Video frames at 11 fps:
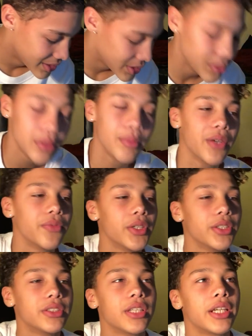Who was my
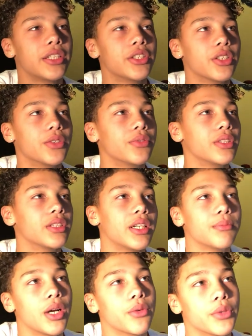first, like, girlfriend,
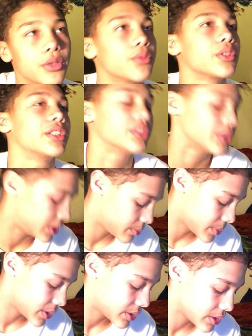like, my real relationship,
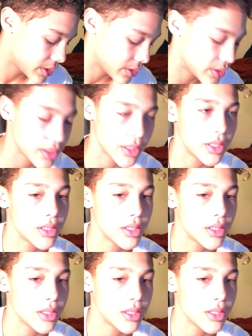it says.